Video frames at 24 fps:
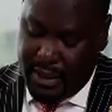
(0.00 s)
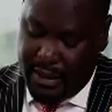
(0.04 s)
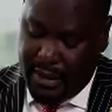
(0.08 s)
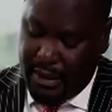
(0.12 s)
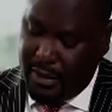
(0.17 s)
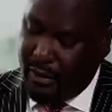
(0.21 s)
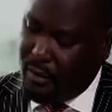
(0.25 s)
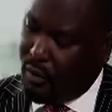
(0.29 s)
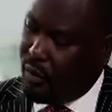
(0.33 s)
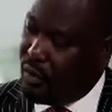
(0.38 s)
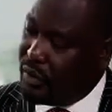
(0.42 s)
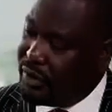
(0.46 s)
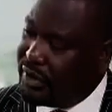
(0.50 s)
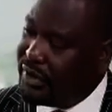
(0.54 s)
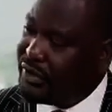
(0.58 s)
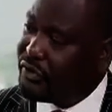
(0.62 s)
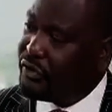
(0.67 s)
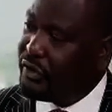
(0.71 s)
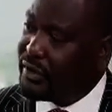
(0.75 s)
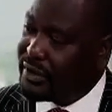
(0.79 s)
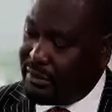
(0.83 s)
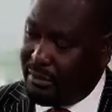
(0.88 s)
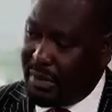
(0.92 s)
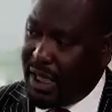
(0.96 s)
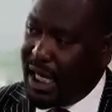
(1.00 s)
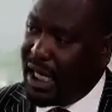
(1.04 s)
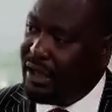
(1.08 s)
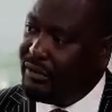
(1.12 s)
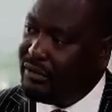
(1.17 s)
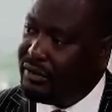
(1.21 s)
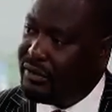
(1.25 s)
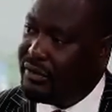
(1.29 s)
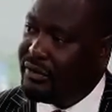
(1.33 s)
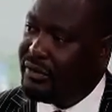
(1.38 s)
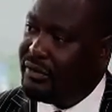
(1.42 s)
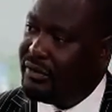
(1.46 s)
what it talks
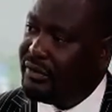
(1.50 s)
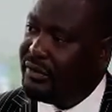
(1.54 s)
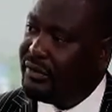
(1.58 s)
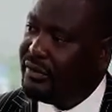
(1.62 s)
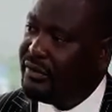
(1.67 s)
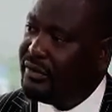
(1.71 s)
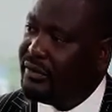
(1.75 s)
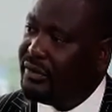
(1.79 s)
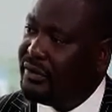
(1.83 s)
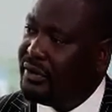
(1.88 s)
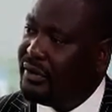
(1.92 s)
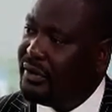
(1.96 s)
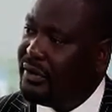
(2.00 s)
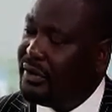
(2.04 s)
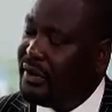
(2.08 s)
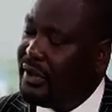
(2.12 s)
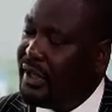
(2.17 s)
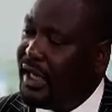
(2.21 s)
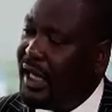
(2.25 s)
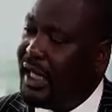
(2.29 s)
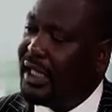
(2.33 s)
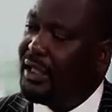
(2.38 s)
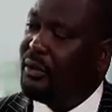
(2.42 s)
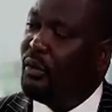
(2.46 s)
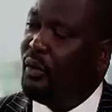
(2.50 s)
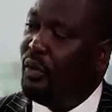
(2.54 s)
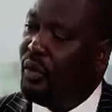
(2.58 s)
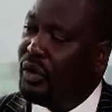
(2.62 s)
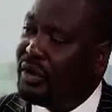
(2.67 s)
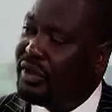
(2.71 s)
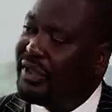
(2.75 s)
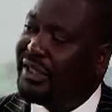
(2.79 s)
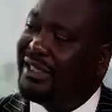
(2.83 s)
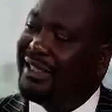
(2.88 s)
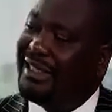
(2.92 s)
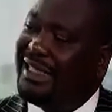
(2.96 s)
about and
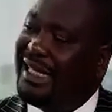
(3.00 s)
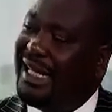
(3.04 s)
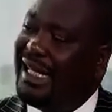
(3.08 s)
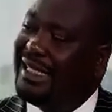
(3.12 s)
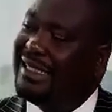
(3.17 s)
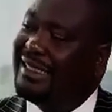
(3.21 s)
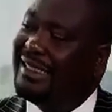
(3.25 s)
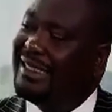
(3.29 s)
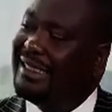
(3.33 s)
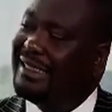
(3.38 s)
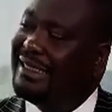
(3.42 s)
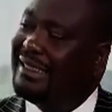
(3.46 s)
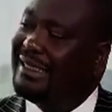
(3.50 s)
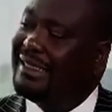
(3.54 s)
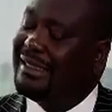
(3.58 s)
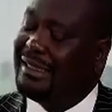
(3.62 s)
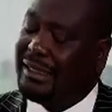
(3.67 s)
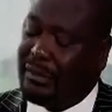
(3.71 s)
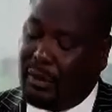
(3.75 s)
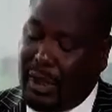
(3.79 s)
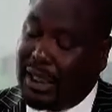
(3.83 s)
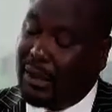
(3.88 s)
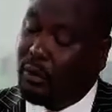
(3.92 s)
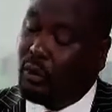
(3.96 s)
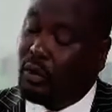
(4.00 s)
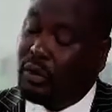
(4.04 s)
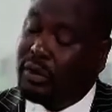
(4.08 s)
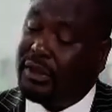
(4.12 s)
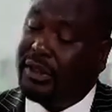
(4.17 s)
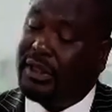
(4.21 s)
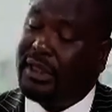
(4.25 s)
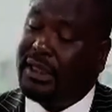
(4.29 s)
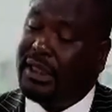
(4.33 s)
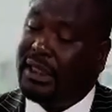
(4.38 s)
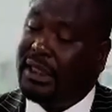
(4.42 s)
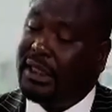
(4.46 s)
what the asset and what
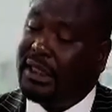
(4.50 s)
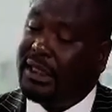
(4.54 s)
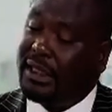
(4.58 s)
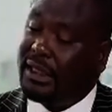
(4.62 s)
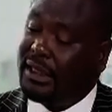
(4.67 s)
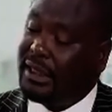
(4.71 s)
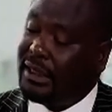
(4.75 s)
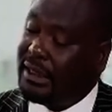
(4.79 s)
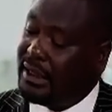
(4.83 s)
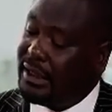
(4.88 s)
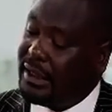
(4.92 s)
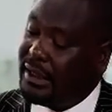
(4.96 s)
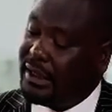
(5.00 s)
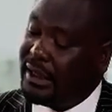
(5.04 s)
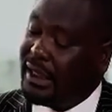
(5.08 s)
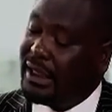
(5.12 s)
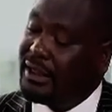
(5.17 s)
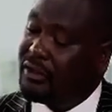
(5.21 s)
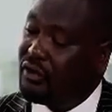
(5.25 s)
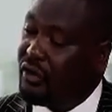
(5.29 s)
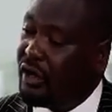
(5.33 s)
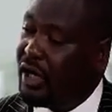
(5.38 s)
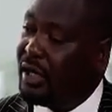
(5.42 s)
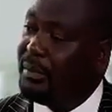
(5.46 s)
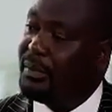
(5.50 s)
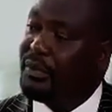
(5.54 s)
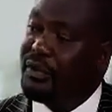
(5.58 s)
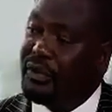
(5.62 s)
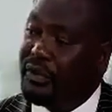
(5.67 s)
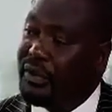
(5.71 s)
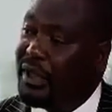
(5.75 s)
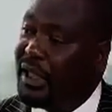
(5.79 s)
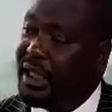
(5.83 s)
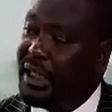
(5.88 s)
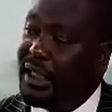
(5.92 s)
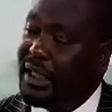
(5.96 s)
the
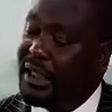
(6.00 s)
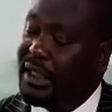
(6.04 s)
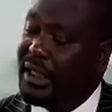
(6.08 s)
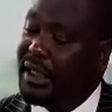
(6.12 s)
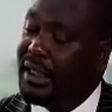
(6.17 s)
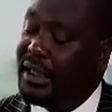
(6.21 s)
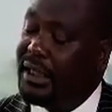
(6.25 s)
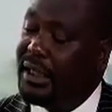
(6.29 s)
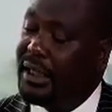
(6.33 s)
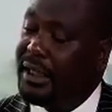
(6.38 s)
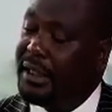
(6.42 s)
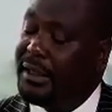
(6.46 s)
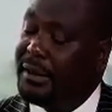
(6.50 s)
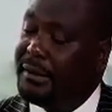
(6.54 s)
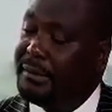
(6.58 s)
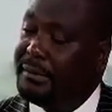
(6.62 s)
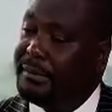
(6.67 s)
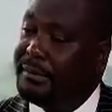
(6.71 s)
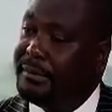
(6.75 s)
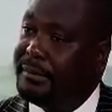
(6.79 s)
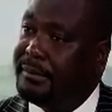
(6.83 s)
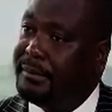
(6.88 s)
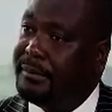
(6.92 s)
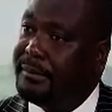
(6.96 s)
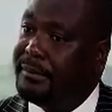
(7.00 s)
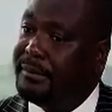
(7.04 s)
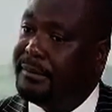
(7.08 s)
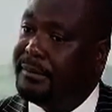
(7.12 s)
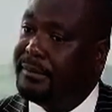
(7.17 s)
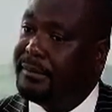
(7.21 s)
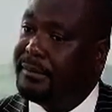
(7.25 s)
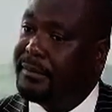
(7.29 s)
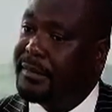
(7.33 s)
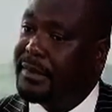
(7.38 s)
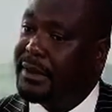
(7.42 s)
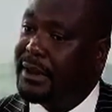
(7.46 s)
anti-corruption and
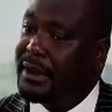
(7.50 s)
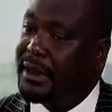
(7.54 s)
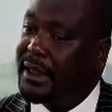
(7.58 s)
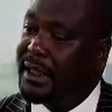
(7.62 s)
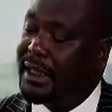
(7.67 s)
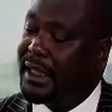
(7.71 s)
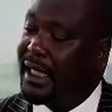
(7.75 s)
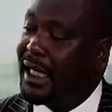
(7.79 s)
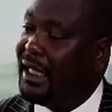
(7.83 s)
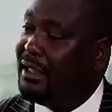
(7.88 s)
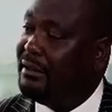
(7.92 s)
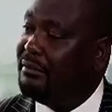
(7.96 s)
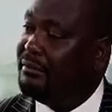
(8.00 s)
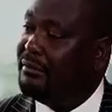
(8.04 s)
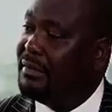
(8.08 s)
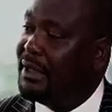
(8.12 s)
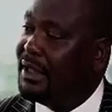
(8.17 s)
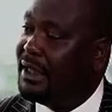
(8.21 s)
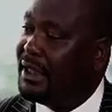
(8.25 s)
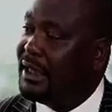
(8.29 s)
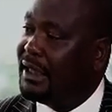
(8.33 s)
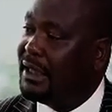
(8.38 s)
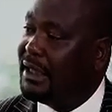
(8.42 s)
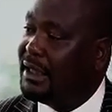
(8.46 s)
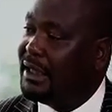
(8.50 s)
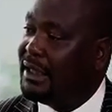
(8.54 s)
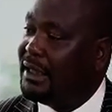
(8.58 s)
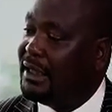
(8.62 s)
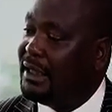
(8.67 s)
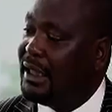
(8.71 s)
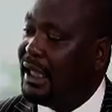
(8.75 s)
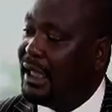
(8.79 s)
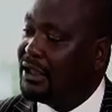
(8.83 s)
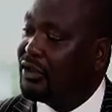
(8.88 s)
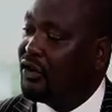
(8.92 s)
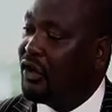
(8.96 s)
crime
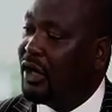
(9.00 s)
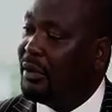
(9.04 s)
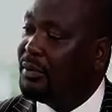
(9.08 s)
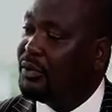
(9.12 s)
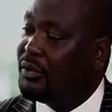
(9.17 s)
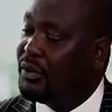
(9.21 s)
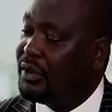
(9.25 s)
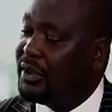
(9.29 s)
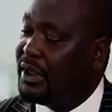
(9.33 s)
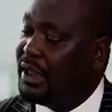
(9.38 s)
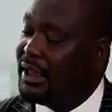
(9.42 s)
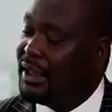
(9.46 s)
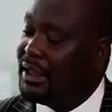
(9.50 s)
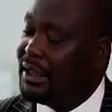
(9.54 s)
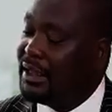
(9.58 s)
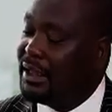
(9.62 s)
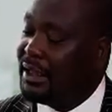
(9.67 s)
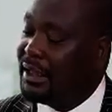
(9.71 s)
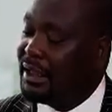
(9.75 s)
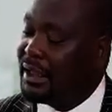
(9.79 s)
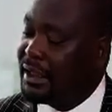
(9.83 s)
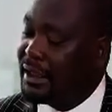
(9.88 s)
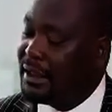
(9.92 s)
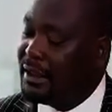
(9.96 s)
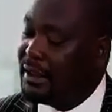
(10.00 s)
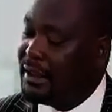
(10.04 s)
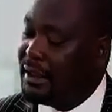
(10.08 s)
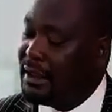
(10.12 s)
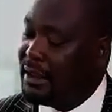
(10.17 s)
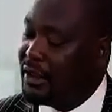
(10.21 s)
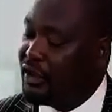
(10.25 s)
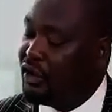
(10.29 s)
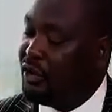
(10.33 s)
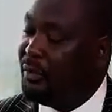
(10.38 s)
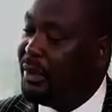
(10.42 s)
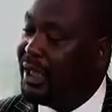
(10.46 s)
anti-corruption and
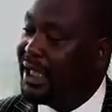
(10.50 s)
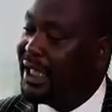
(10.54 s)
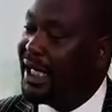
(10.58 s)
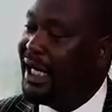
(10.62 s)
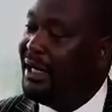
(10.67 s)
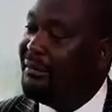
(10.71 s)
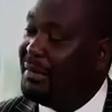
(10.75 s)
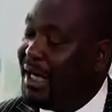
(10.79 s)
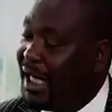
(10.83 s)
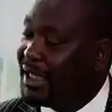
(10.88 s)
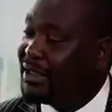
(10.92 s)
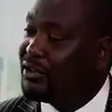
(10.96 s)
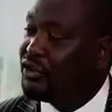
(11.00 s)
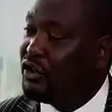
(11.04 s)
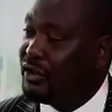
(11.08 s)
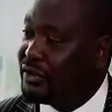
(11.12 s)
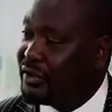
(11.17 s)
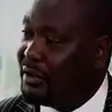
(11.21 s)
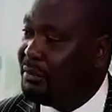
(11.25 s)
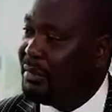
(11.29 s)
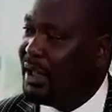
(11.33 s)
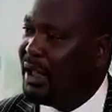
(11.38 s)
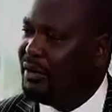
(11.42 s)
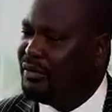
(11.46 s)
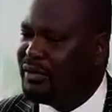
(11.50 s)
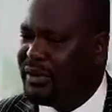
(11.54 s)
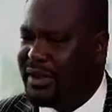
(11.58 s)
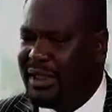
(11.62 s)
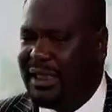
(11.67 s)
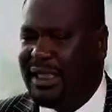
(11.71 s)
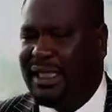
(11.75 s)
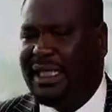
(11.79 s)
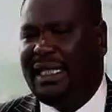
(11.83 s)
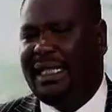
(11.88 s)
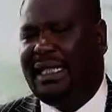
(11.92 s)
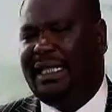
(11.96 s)
Economic Crime Act talks about,
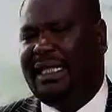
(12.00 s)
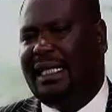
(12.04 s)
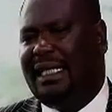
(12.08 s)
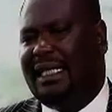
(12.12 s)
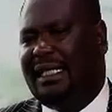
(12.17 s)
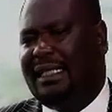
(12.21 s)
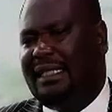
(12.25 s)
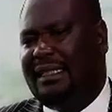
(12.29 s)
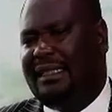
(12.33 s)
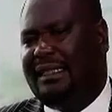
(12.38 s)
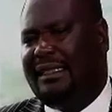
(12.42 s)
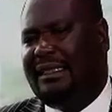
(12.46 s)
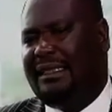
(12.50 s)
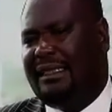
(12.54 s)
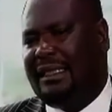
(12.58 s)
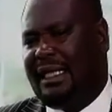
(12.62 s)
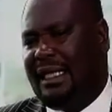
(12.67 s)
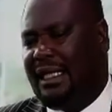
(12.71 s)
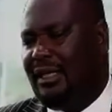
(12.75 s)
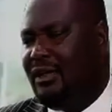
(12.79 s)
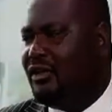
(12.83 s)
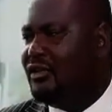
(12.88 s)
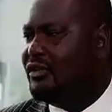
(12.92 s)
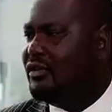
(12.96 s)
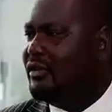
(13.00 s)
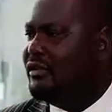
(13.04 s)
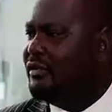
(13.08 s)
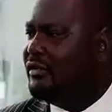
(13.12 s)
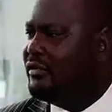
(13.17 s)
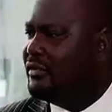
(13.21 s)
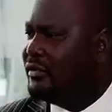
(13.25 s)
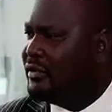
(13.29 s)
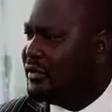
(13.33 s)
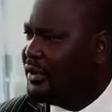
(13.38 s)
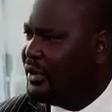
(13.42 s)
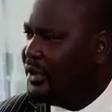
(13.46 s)
there is a lot
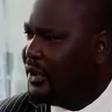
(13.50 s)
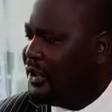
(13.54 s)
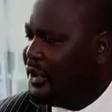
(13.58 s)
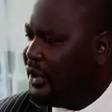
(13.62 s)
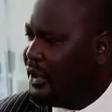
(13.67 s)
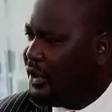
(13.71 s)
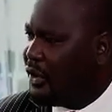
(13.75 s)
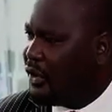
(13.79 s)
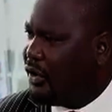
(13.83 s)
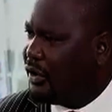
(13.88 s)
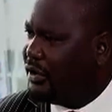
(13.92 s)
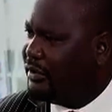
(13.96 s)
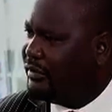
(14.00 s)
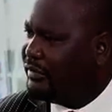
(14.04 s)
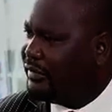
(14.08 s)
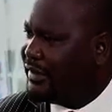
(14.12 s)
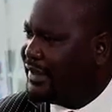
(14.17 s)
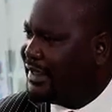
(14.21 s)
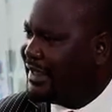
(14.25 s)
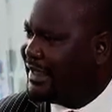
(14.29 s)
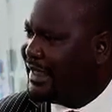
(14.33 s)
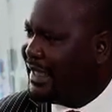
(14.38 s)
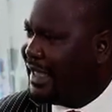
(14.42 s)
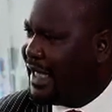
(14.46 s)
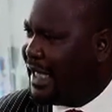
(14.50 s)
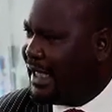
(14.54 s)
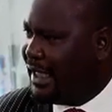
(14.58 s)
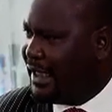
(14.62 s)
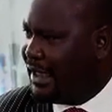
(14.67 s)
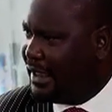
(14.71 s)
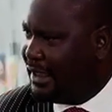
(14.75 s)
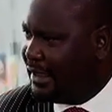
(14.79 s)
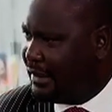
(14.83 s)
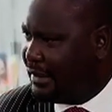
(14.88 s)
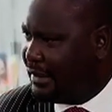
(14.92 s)
of conflict therein.